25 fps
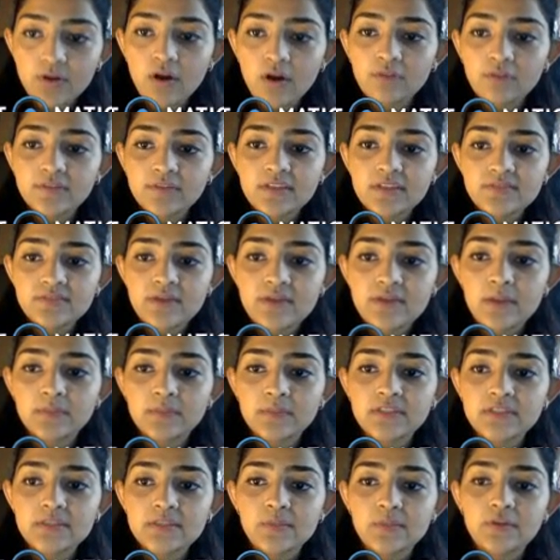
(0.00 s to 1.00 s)
Of these
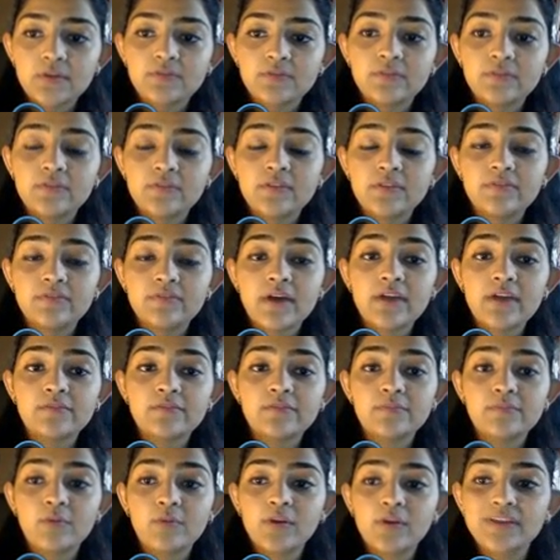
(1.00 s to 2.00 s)
families, about
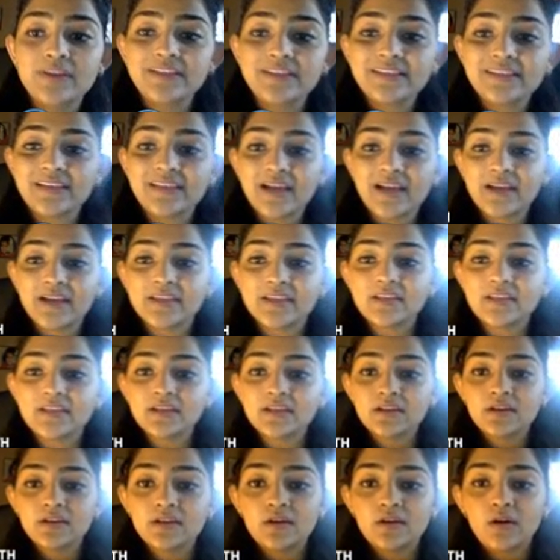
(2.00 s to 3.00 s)
55.9
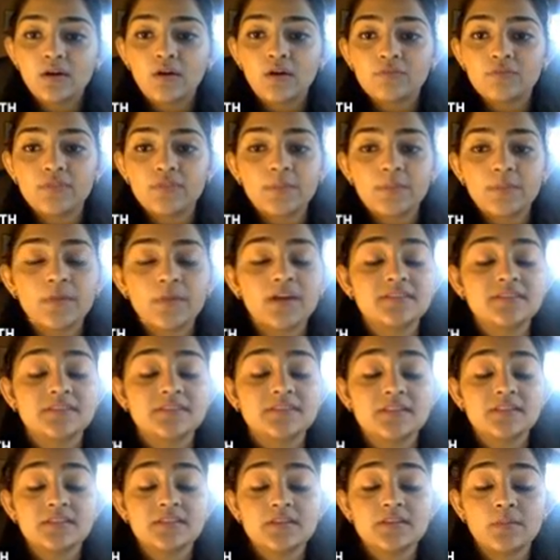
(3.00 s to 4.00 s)
of them
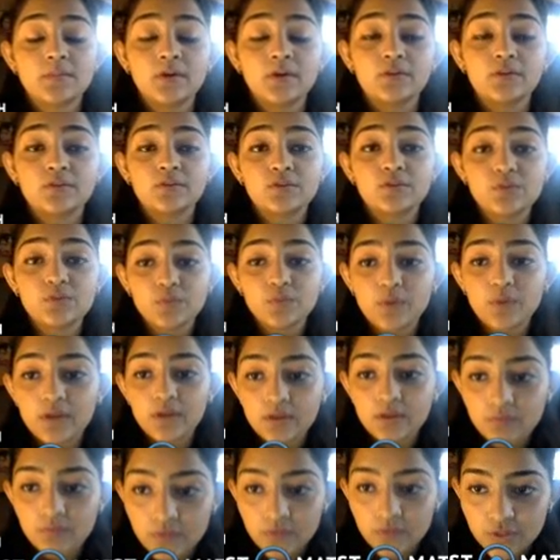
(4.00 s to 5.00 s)
consist about 2
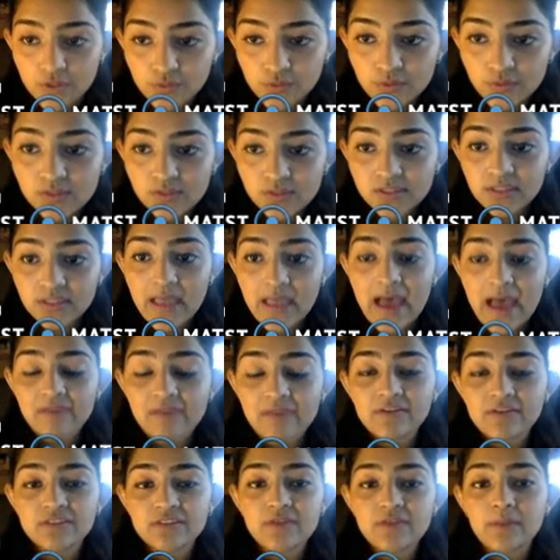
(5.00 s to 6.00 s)
individuals. The
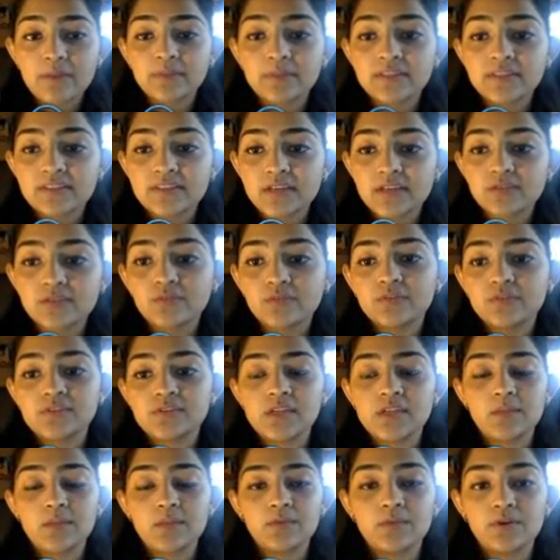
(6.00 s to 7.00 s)
average family size of this
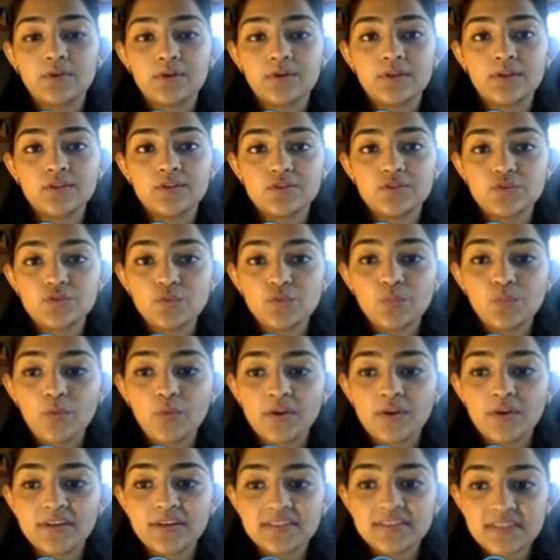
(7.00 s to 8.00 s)
neighborhood is
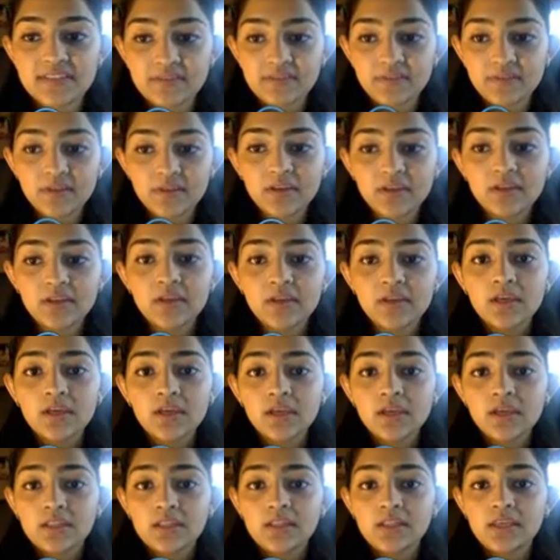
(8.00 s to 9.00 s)
2.7.
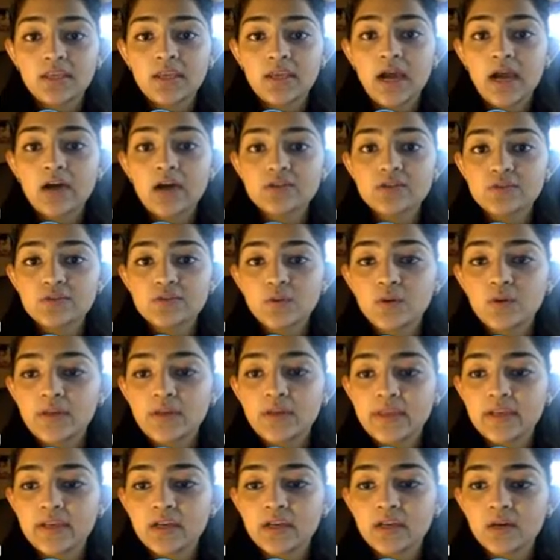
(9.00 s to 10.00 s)
The household
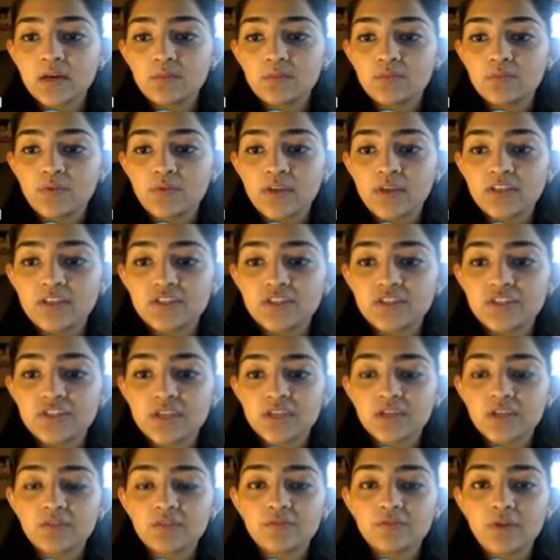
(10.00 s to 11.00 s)
income
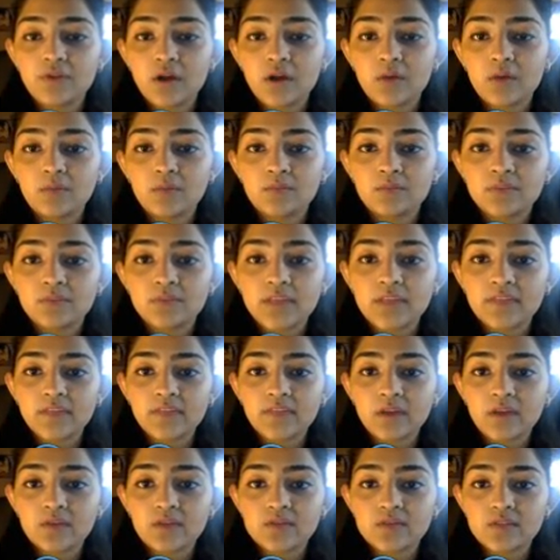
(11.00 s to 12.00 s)
ranging from
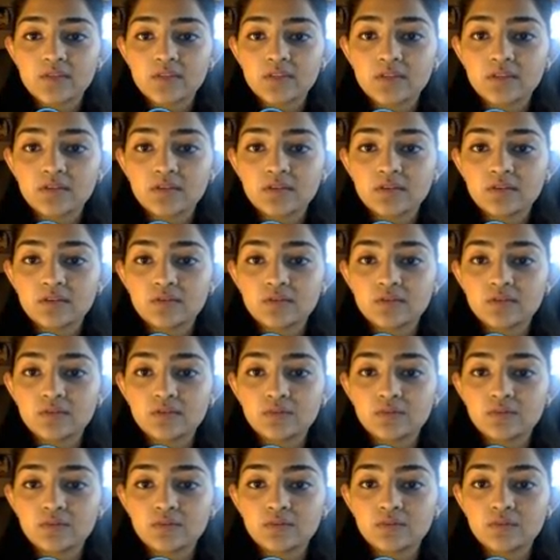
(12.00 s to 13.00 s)
$10,000
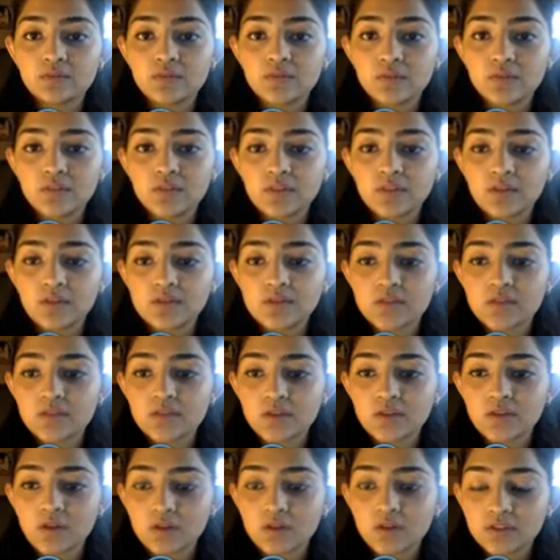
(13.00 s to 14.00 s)
to
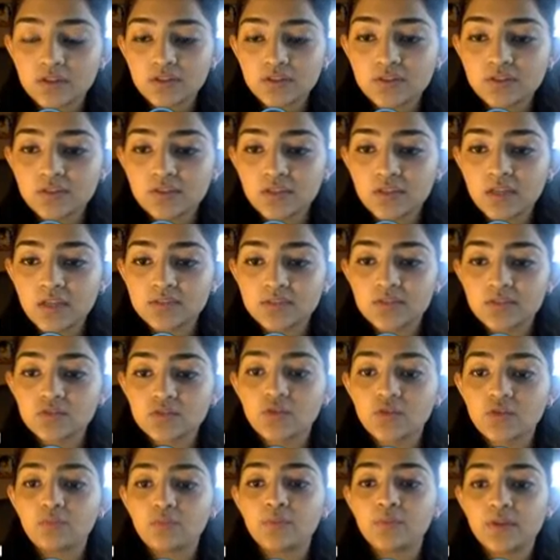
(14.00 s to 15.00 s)
$30,000 consists
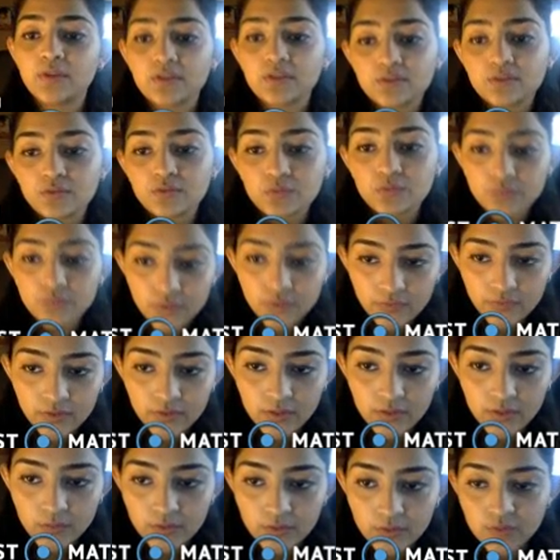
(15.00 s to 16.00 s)
of big groups of
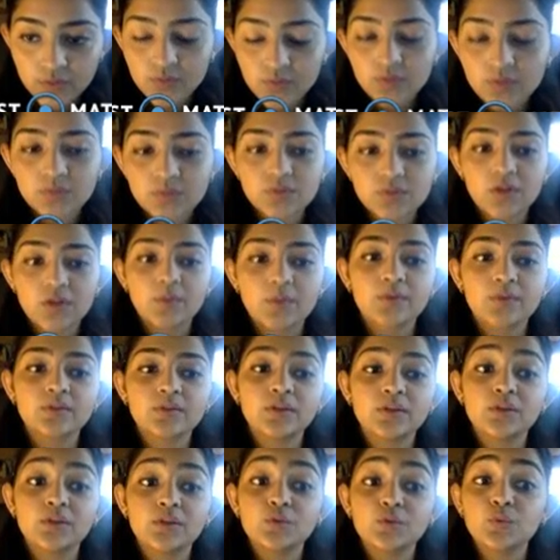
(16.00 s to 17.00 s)
individuals, which are about
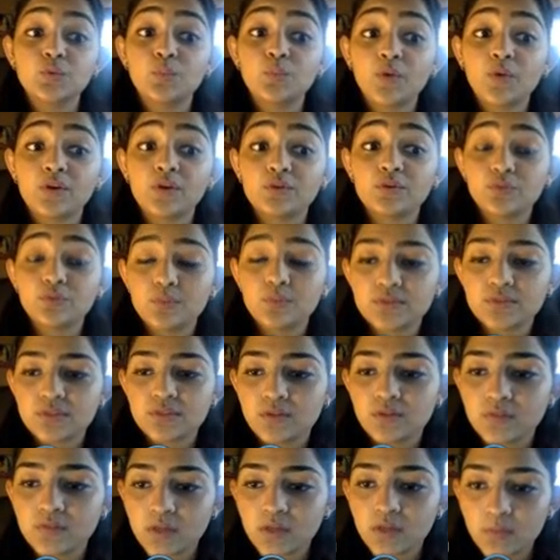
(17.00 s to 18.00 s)
32.2%
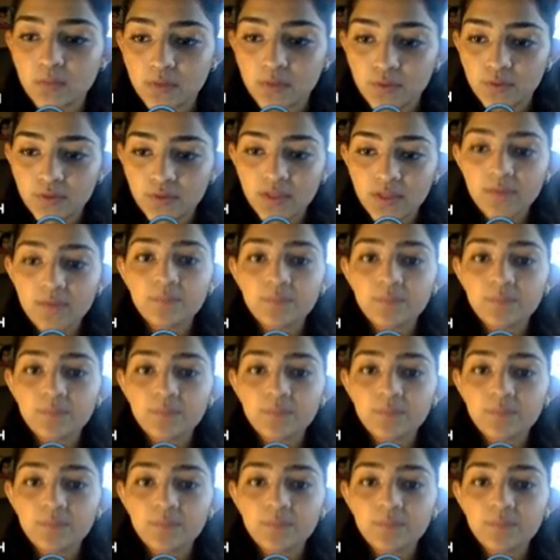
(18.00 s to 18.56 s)
of the community.